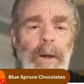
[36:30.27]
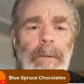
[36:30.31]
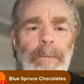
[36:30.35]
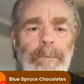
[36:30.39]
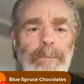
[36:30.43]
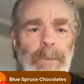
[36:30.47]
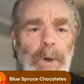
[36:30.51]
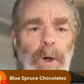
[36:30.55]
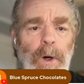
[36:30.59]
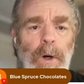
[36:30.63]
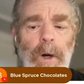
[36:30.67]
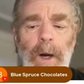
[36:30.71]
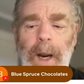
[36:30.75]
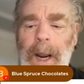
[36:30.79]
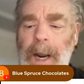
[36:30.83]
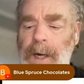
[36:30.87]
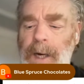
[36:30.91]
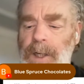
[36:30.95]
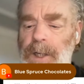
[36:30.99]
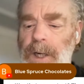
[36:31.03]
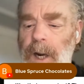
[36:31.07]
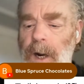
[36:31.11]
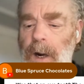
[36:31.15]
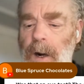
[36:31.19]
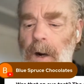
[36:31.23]
per
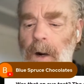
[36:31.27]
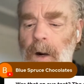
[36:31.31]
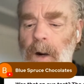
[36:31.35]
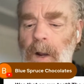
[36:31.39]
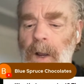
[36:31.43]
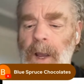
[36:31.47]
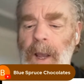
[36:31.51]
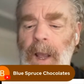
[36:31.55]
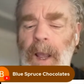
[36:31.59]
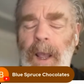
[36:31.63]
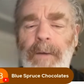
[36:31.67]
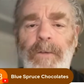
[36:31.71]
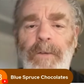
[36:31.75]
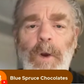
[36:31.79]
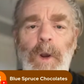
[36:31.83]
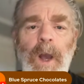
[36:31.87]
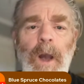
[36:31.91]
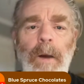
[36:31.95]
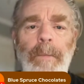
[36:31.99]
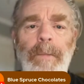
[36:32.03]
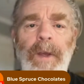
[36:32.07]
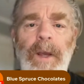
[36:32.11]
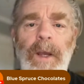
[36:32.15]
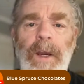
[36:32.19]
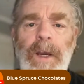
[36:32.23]
hectare. If you
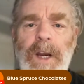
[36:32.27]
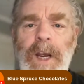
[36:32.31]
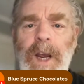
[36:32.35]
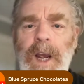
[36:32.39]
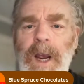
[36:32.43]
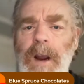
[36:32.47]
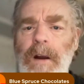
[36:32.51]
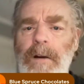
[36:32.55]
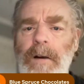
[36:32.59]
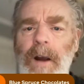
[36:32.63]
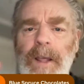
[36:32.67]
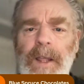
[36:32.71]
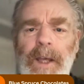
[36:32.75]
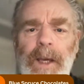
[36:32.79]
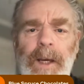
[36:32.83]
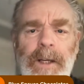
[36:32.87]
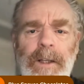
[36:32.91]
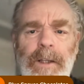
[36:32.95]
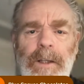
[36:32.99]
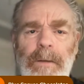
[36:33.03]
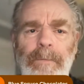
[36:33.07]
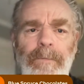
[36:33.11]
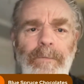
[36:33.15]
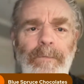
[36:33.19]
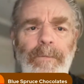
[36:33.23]
come in here, I think
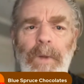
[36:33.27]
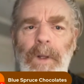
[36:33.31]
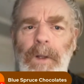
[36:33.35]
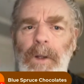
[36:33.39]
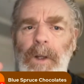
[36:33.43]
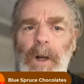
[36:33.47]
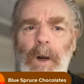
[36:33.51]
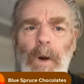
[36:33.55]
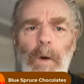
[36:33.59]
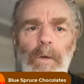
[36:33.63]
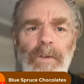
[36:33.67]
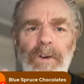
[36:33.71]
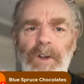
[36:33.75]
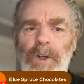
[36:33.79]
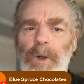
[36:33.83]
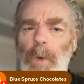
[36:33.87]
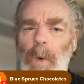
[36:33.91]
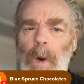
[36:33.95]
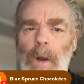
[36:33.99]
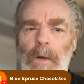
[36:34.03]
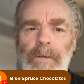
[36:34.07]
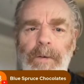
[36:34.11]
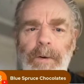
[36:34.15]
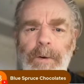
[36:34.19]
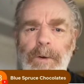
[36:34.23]
it's a little over
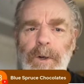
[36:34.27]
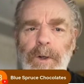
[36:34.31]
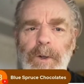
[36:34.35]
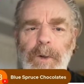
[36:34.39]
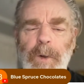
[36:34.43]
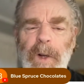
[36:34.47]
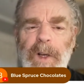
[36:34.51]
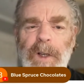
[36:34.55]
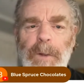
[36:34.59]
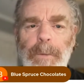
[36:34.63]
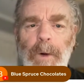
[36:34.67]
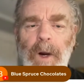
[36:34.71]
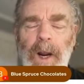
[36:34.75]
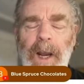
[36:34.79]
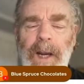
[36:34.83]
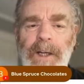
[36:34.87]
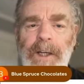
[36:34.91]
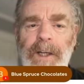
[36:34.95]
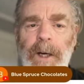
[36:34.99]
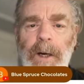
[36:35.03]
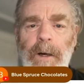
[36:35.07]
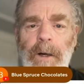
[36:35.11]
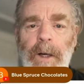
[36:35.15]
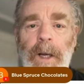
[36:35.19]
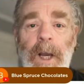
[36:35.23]
1,200 trees per
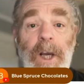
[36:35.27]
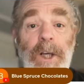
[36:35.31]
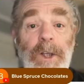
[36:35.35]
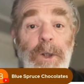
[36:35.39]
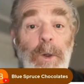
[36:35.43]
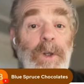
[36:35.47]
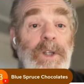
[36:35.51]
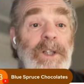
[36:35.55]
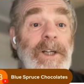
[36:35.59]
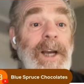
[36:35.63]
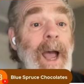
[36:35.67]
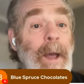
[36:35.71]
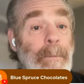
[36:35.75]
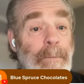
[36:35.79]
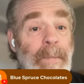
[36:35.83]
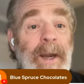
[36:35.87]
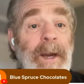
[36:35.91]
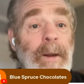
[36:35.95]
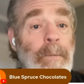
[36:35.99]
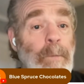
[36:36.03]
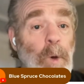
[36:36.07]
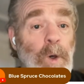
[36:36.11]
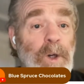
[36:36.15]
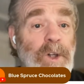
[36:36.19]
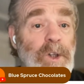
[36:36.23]
hectare. So it's not many
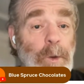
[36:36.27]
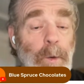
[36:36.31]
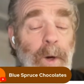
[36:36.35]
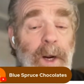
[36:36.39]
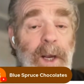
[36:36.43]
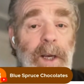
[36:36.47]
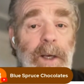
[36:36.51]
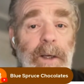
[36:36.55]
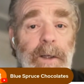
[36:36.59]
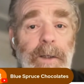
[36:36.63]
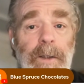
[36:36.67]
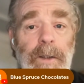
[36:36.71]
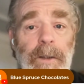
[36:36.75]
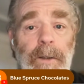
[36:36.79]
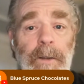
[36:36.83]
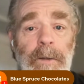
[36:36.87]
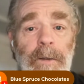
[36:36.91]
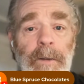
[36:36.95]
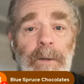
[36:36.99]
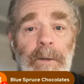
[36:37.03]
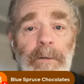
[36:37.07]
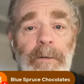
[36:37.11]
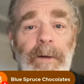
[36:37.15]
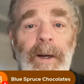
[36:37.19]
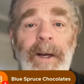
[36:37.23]
more trees,
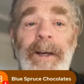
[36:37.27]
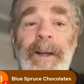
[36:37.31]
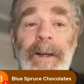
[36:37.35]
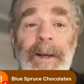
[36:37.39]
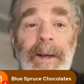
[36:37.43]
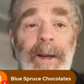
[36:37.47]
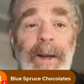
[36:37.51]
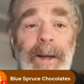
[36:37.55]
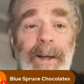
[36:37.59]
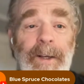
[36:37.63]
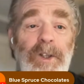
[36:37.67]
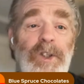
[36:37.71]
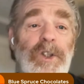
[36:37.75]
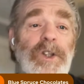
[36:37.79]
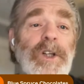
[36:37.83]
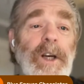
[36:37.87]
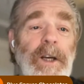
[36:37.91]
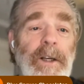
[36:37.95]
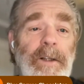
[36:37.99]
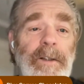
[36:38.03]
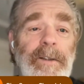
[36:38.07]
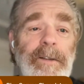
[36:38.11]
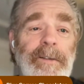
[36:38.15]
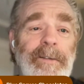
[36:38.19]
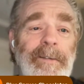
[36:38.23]
right? It's
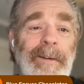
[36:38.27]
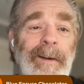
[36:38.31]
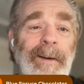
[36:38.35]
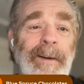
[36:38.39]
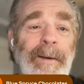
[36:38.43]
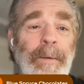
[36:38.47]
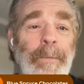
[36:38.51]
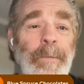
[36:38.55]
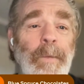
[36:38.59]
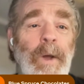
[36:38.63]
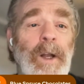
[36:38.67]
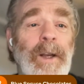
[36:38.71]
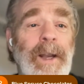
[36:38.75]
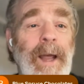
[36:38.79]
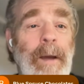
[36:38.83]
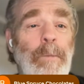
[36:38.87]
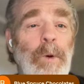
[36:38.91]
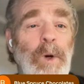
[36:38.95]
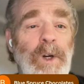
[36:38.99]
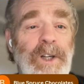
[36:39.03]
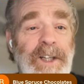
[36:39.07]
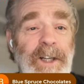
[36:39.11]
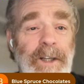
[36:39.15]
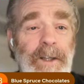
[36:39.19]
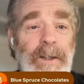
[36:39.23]
just a lot
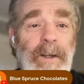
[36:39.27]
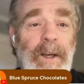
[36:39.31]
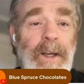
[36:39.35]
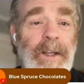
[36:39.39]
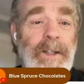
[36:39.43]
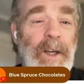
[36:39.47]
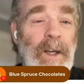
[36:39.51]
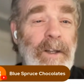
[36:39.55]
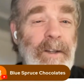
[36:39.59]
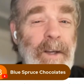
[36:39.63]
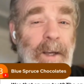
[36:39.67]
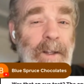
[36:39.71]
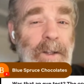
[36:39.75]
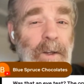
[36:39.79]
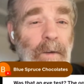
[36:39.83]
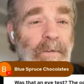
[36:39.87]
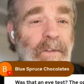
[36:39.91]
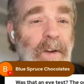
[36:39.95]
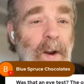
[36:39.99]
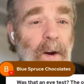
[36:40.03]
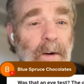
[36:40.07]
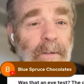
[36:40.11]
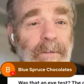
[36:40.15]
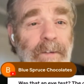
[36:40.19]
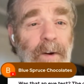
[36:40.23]
more. It's a
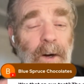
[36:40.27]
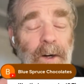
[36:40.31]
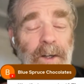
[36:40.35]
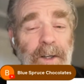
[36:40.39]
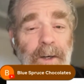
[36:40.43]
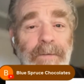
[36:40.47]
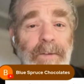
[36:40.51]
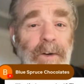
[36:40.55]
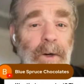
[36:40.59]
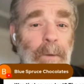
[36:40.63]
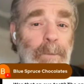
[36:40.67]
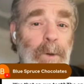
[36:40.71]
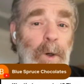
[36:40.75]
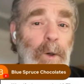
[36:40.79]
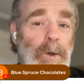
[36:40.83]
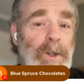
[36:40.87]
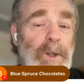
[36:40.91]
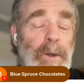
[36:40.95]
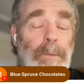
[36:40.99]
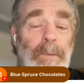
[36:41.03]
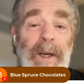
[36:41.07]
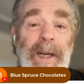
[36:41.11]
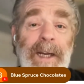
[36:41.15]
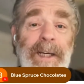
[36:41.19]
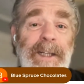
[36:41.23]
very, very different approach
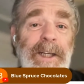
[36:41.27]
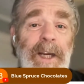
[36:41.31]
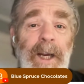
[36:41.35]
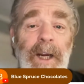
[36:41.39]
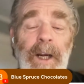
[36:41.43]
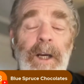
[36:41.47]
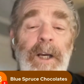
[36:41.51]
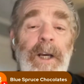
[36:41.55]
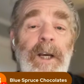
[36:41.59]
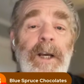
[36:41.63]
to planting.